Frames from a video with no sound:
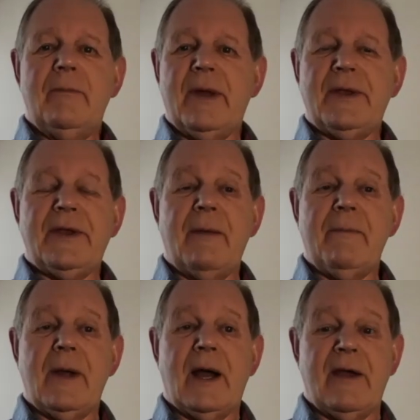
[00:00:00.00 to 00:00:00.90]
But
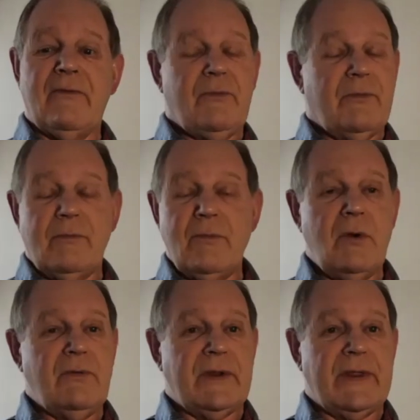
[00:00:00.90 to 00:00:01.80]
I've
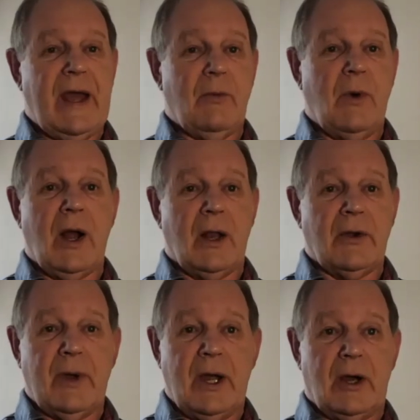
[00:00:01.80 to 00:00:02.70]
moved in that
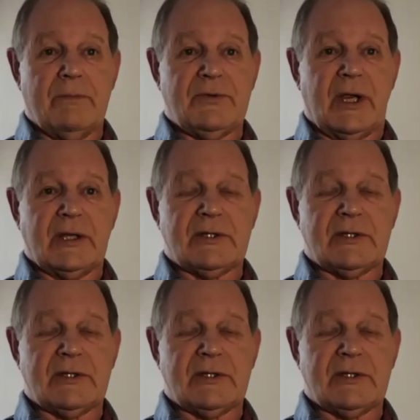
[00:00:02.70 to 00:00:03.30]
world where objects are